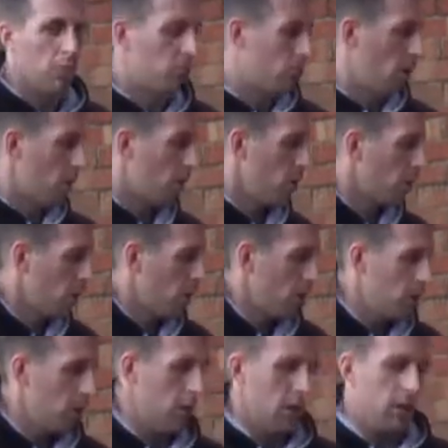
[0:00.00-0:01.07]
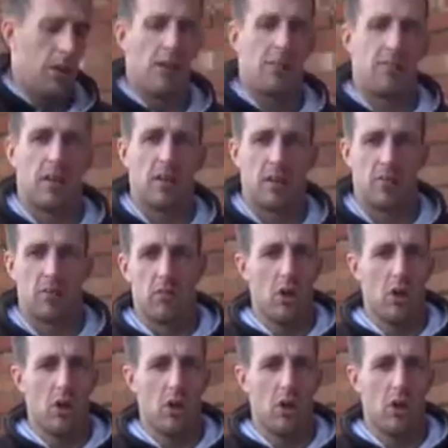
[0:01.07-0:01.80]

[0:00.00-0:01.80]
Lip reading: So let's say in this